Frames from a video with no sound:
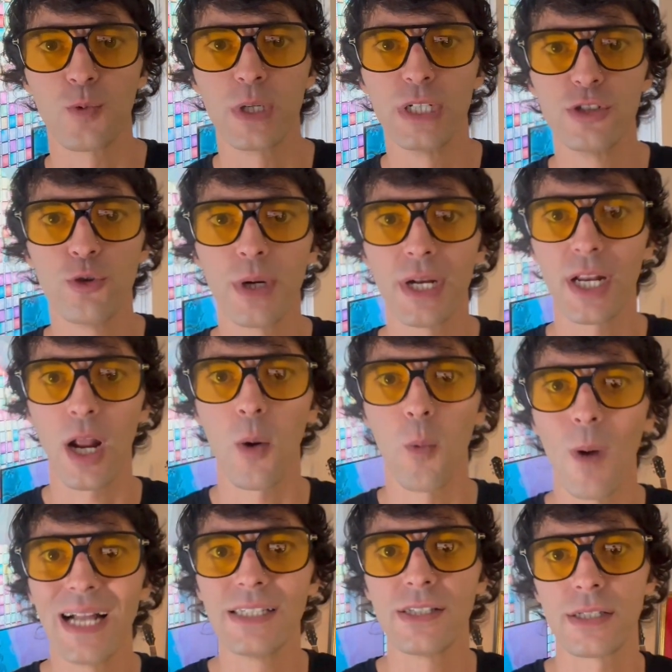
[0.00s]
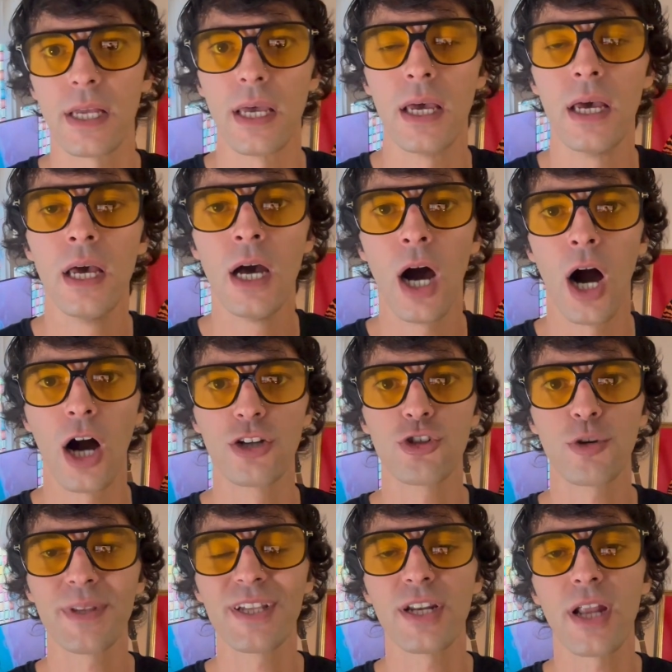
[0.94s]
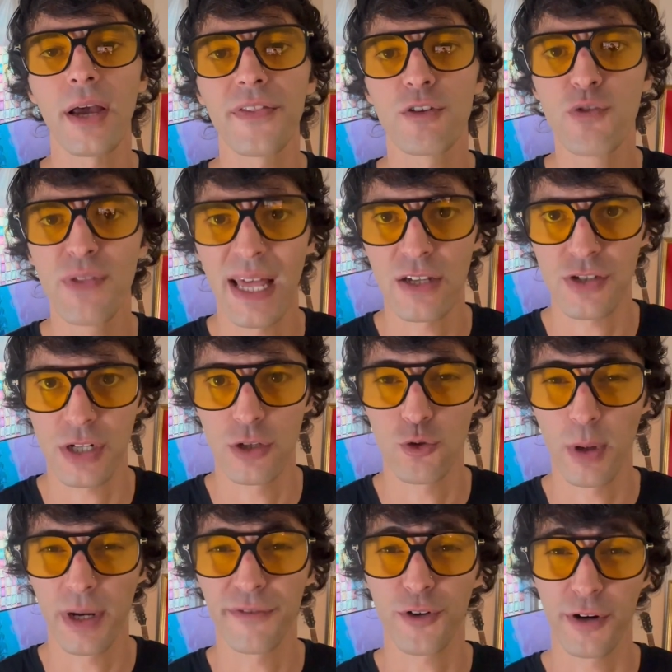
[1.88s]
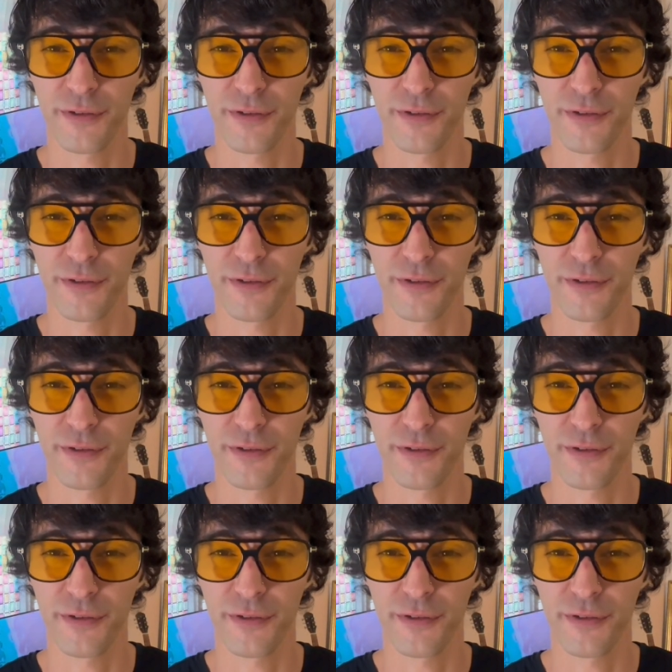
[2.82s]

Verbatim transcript: We're doing it on Wednesday, October the 9th, 2024.